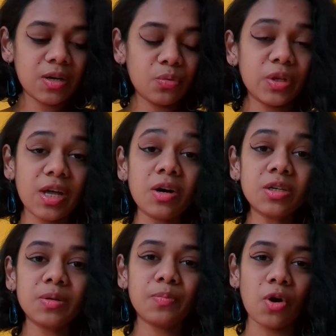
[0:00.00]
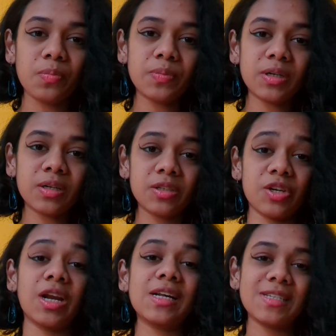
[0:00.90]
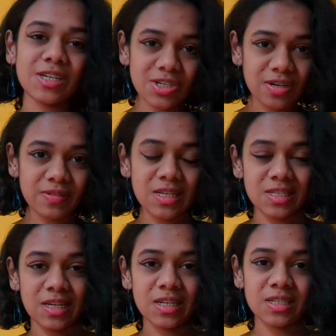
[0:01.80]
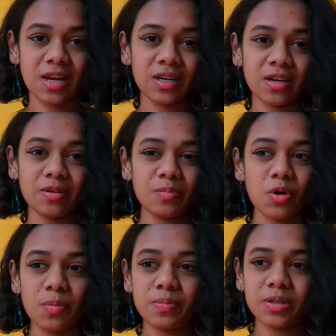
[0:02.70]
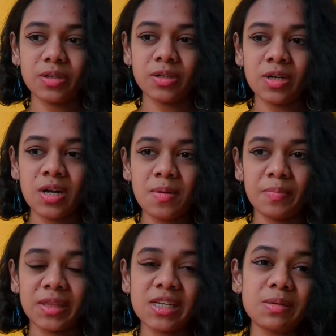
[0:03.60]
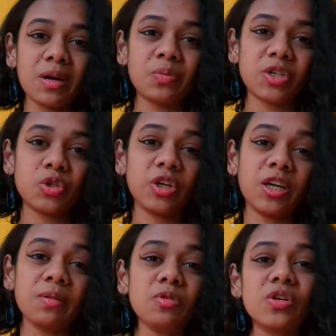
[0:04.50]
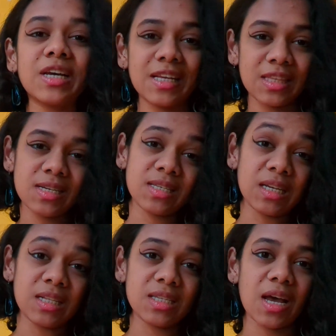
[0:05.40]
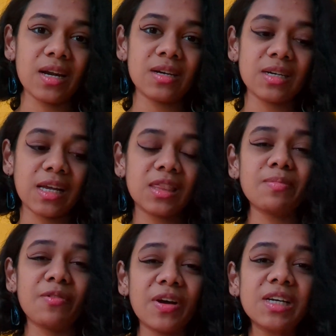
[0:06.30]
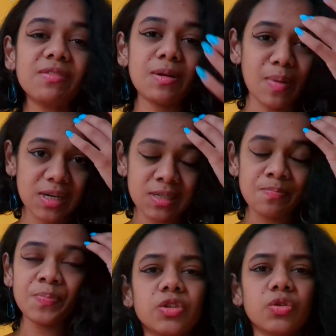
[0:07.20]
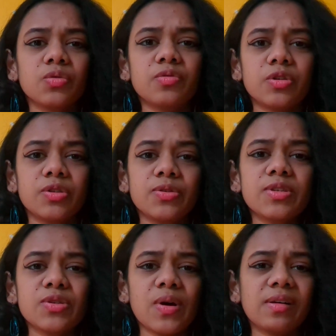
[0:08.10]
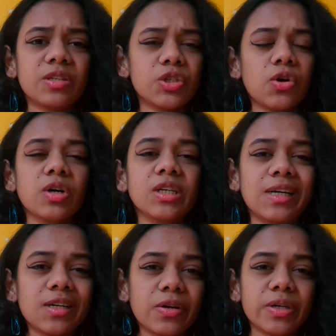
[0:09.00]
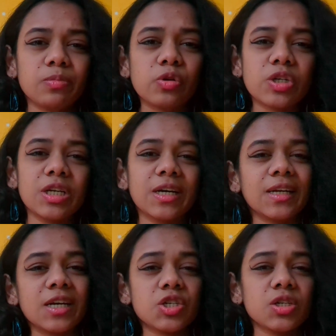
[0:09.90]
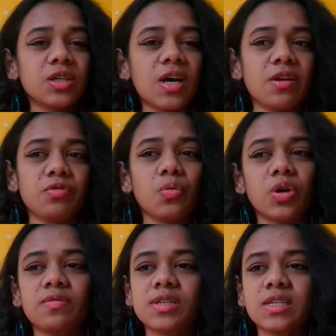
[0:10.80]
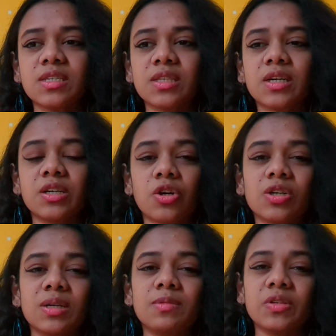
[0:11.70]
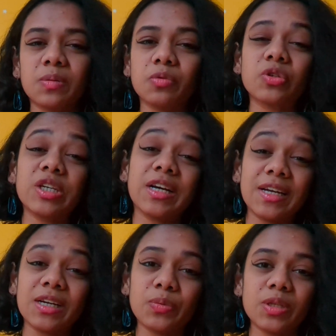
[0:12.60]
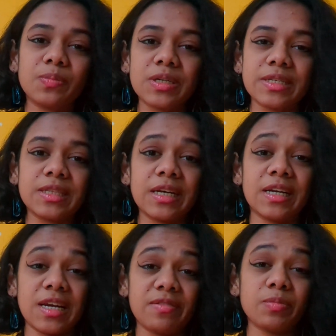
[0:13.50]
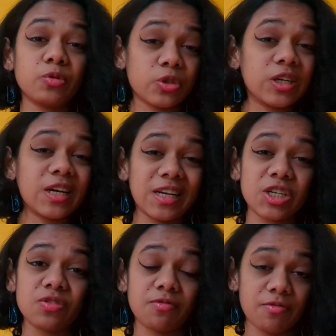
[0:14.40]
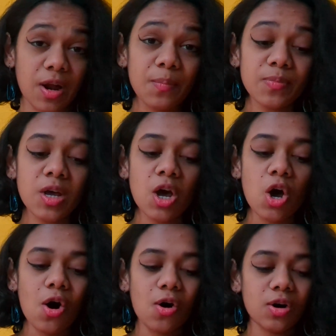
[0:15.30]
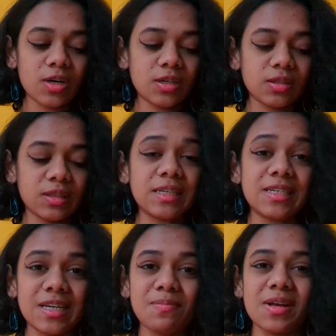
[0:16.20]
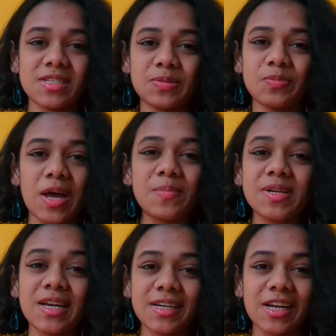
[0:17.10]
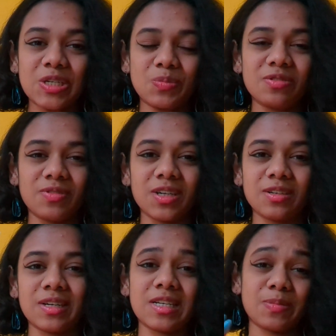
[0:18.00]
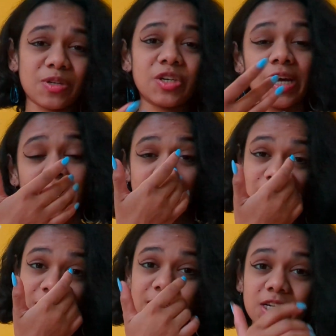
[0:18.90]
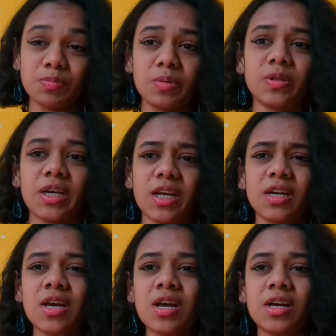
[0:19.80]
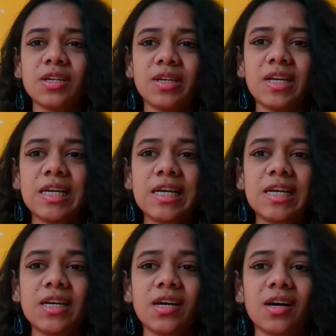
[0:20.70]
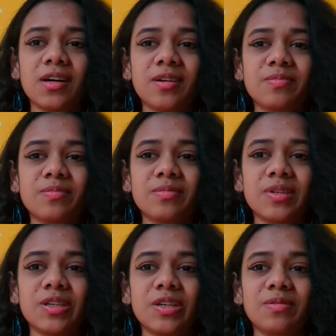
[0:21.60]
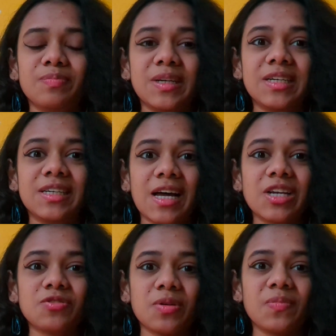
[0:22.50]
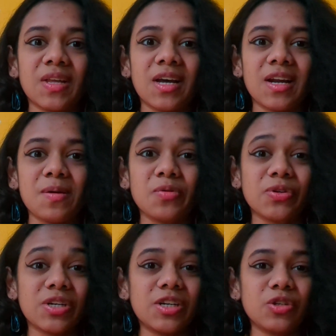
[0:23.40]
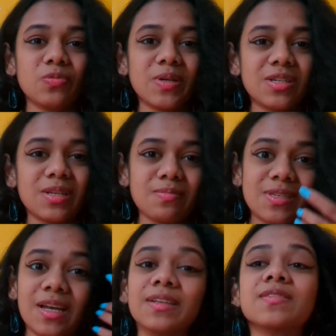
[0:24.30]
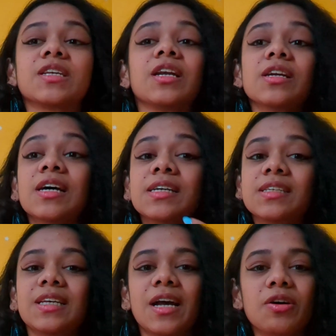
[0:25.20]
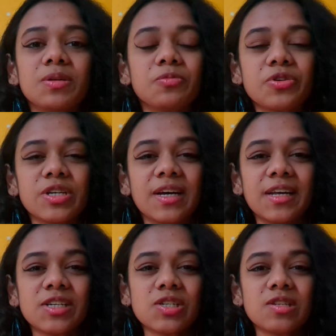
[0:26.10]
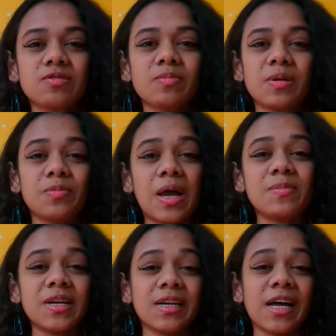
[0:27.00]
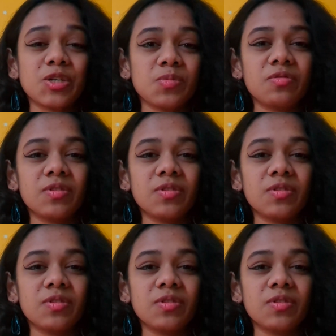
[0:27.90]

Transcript: Without proper realization of these needs and proper methods by which you can communicate these needs and get them effectively met. So, for those who have a strong need around emotional connection, and for whatever reason they're not able to emotionally connect with the person they crave emotional connection from, or they deem as the primary attachment figure, especially anxiously attached people can really be detached from their emotional attunement to themselves and seek out emotional connections from their primary attachment